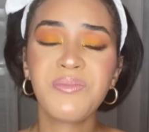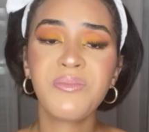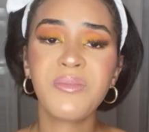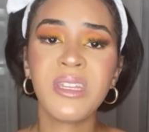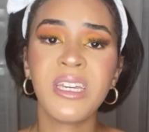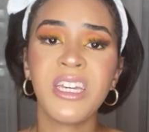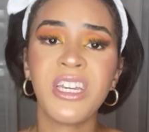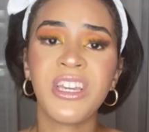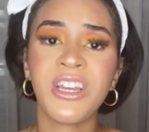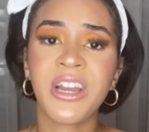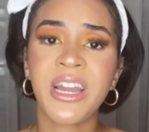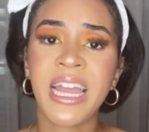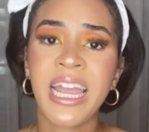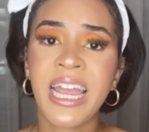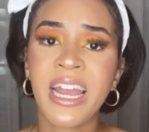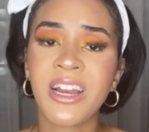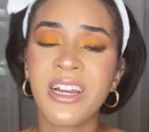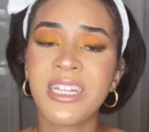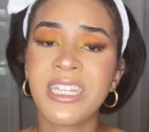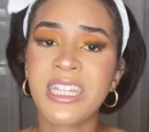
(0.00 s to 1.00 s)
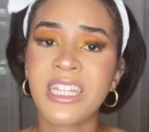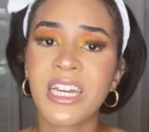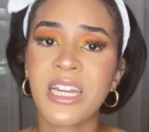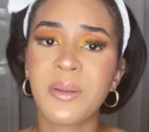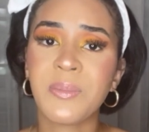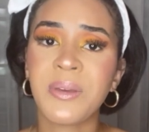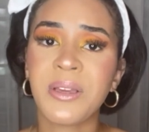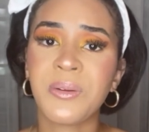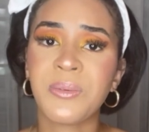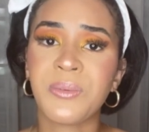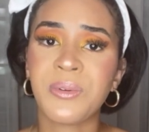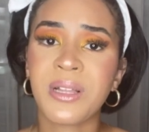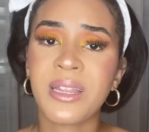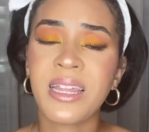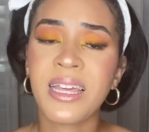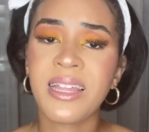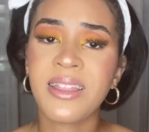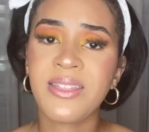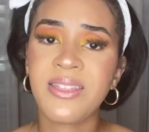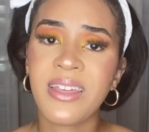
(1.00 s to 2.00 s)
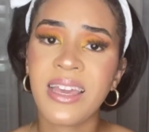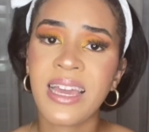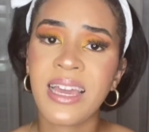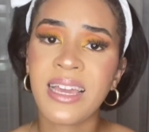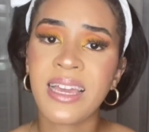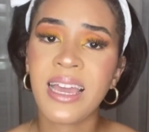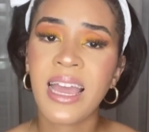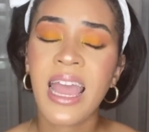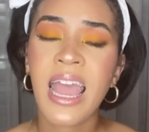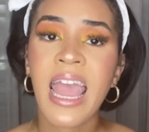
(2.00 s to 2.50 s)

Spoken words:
Your hair is going to be really thick